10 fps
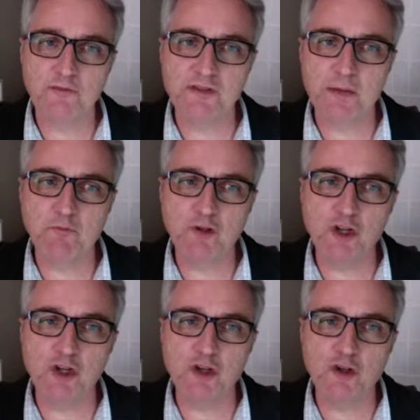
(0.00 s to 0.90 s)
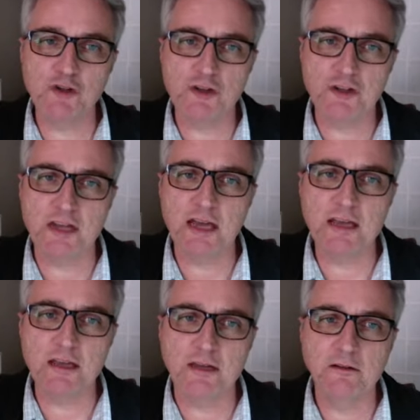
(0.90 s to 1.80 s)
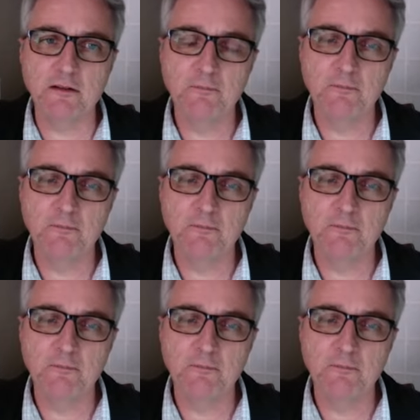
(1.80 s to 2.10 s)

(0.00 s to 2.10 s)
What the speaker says: some decisions that are taken,